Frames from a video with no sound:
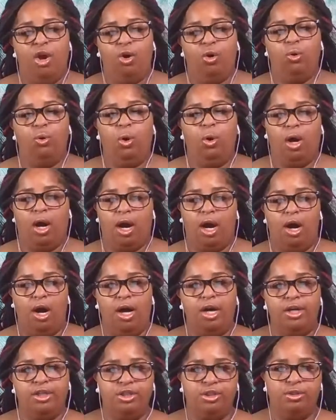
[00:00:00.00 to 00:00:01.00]
who are
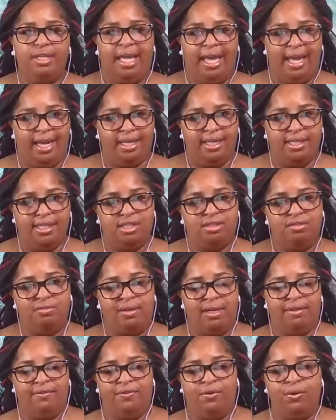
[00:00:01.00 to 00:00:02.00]
all new candidates
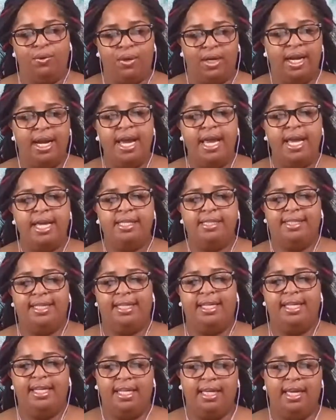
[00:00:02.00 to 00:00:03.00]
running for
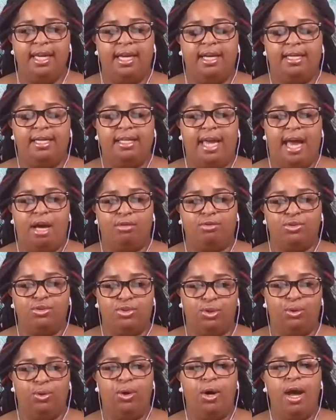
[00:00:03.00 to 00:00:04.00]
city
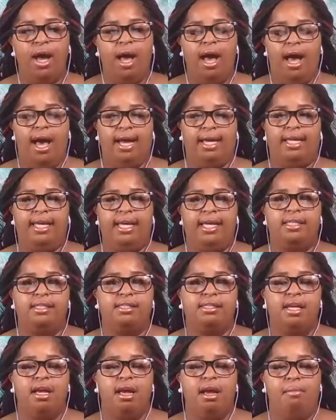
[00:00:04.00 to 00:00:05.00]
council
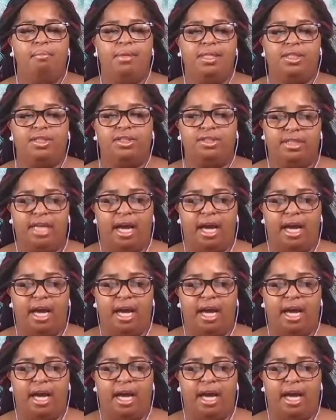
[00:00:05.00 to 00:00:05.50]
against Mr.